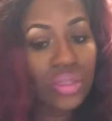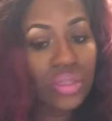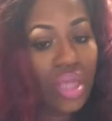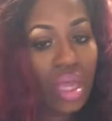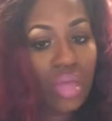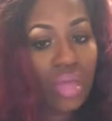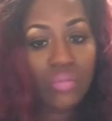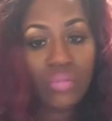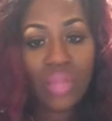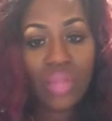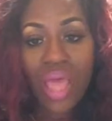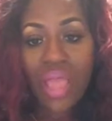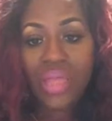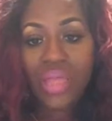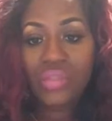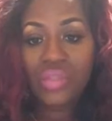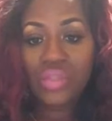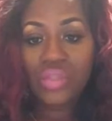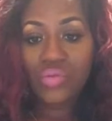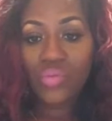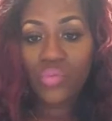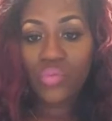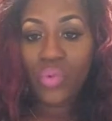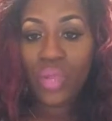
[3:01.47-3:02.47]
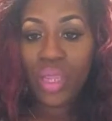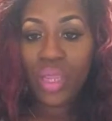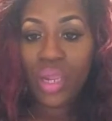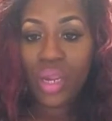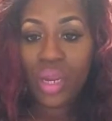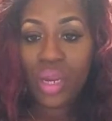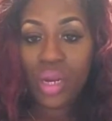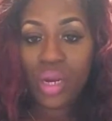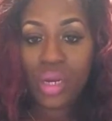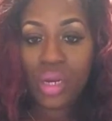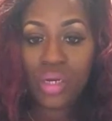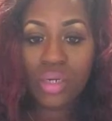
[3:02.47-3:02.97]
don't like to
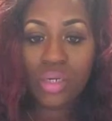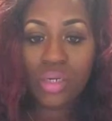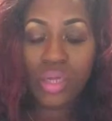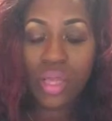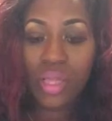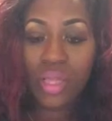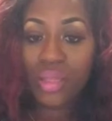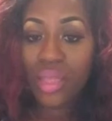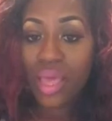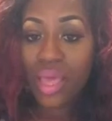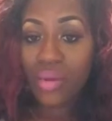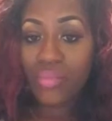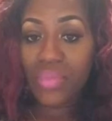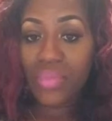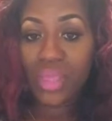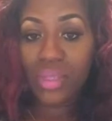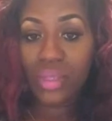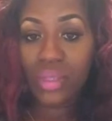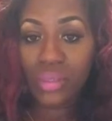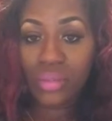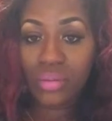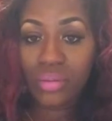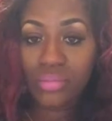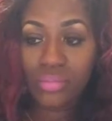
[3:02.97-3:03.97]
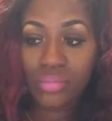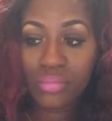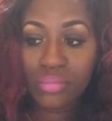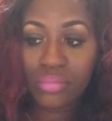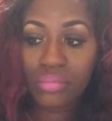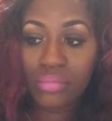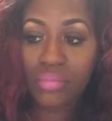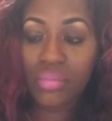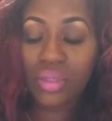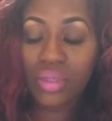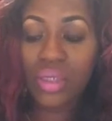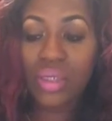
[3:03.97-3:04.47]
wear a lot of makeup
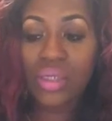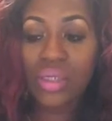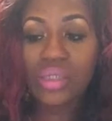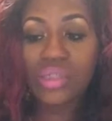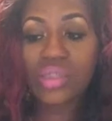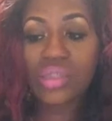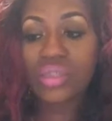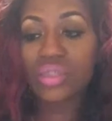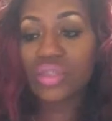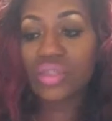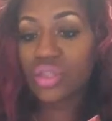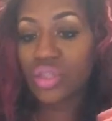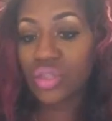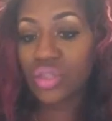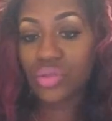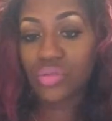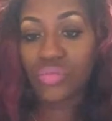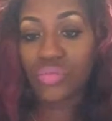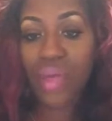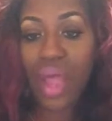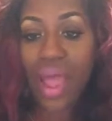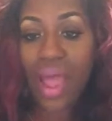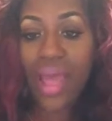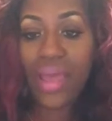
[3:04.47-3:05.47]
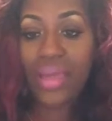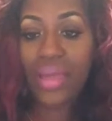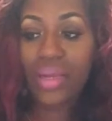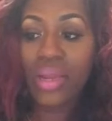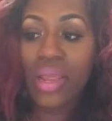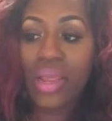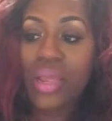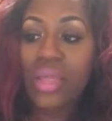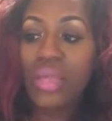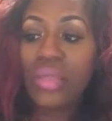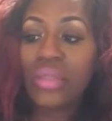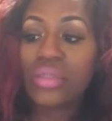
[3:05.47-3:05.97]
because it's just too hot.
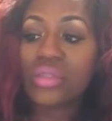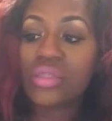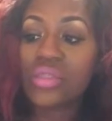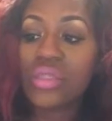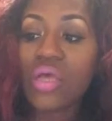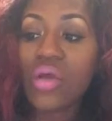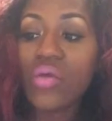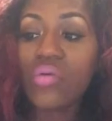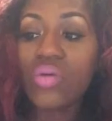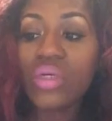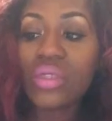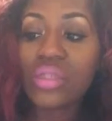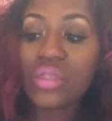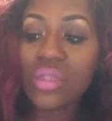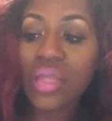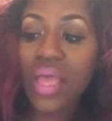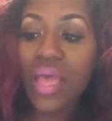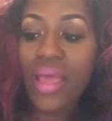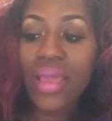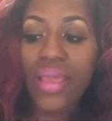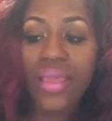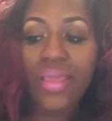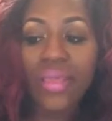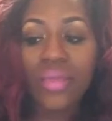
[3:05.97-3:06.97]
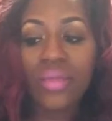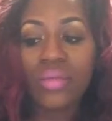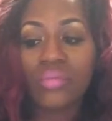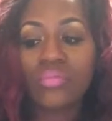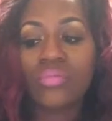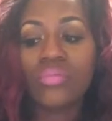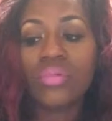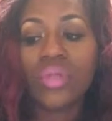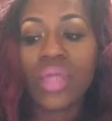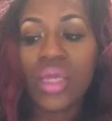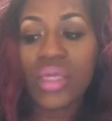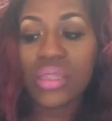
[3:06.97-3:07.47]
So it's like,
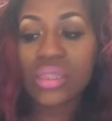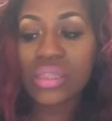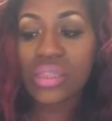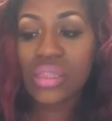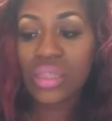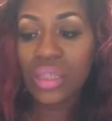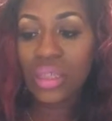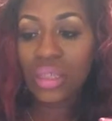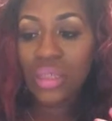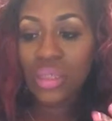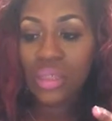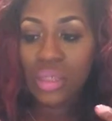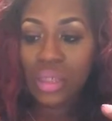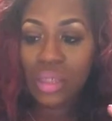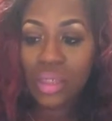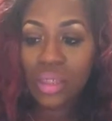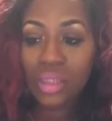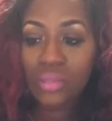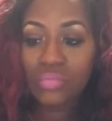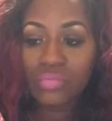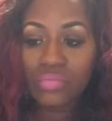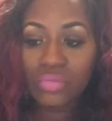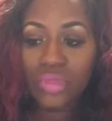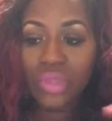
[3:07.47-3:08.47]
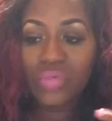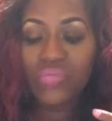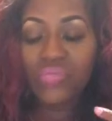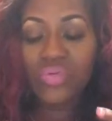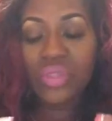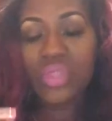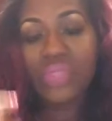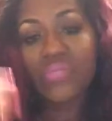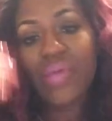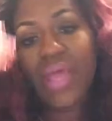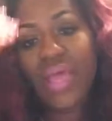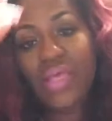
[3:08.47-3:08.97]
when I seen the
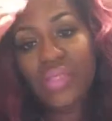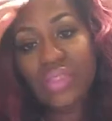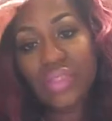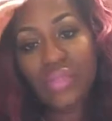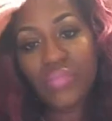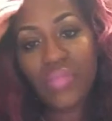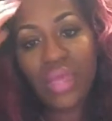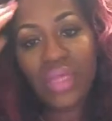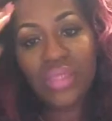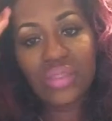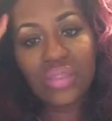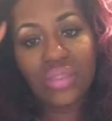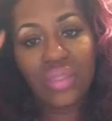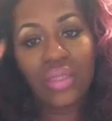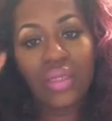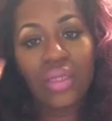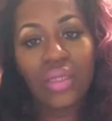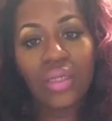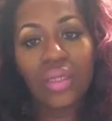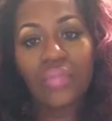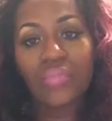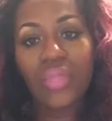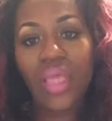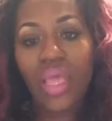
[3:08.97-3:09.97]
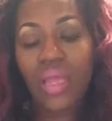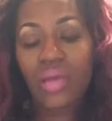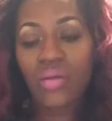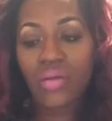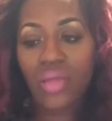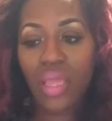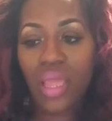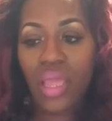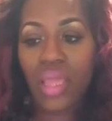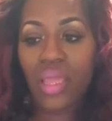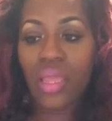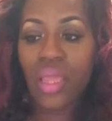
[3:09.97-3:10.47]
different spots in my skin, I'm like,
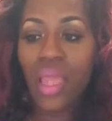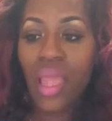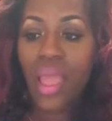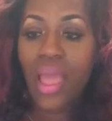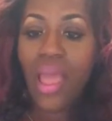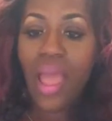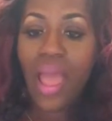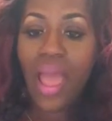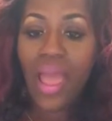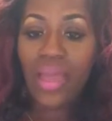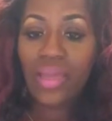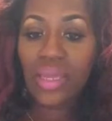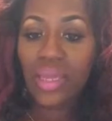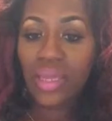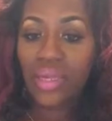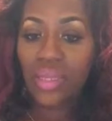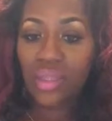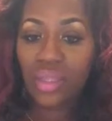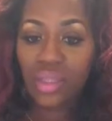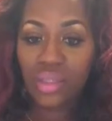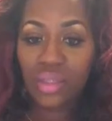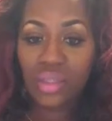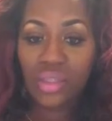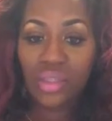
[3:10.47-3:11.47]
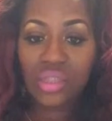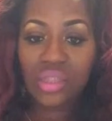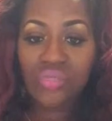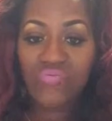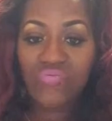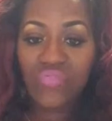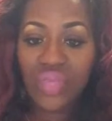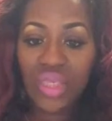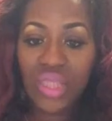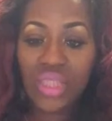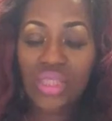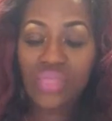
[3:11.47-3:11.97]
okay, I gotta get this
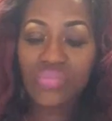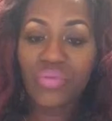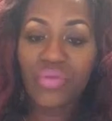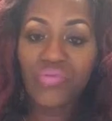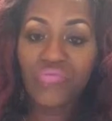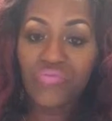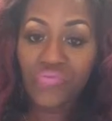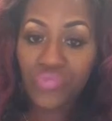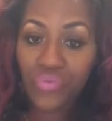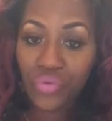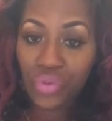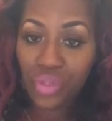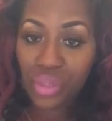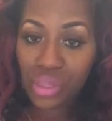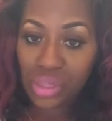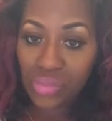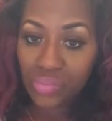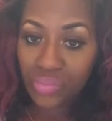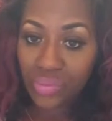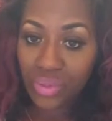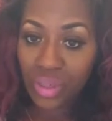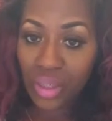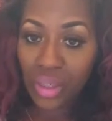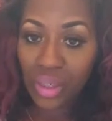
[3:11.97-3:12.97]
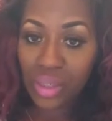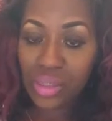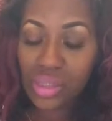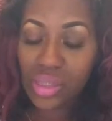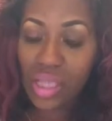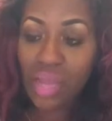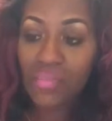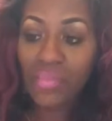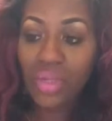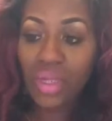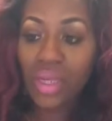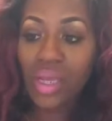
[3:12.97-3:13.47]
fixed before spring and
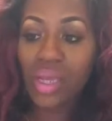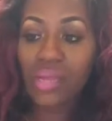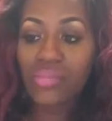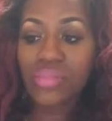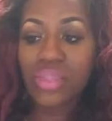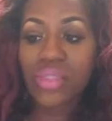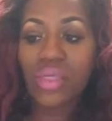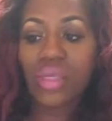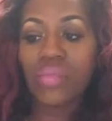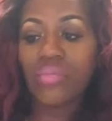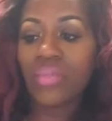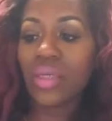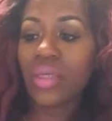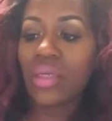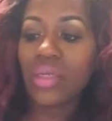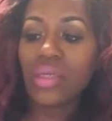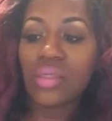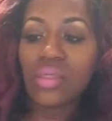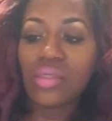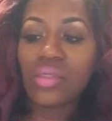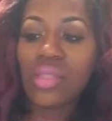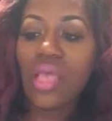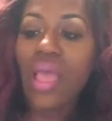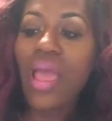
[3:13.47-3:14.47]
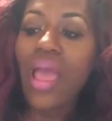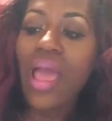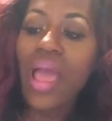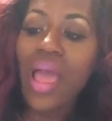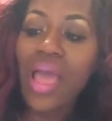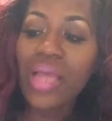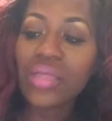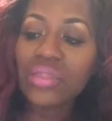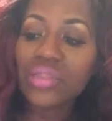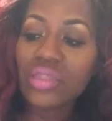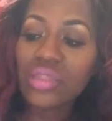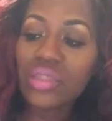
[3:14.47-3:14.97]
summer comes in, because
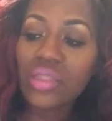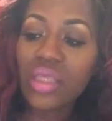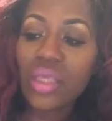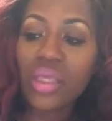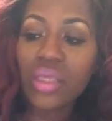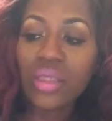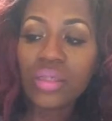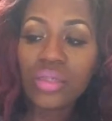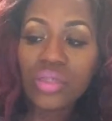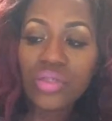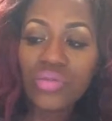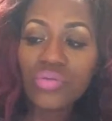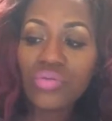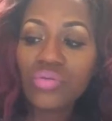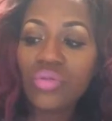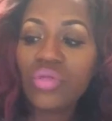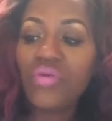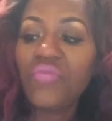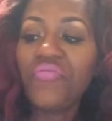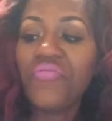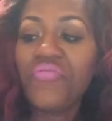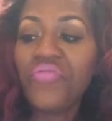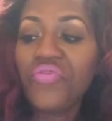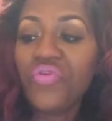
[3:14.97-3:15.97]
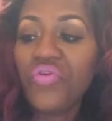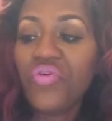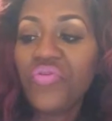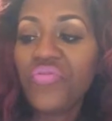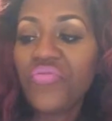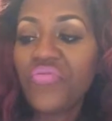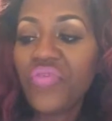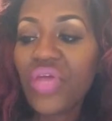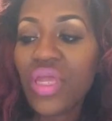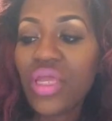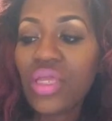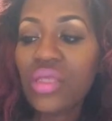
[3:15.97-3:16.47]
I just can't do the full
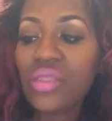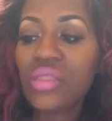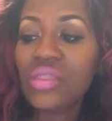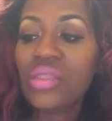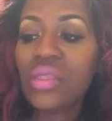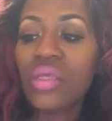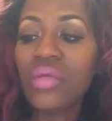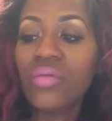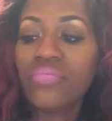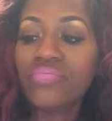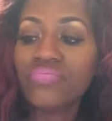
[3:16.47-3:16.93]
face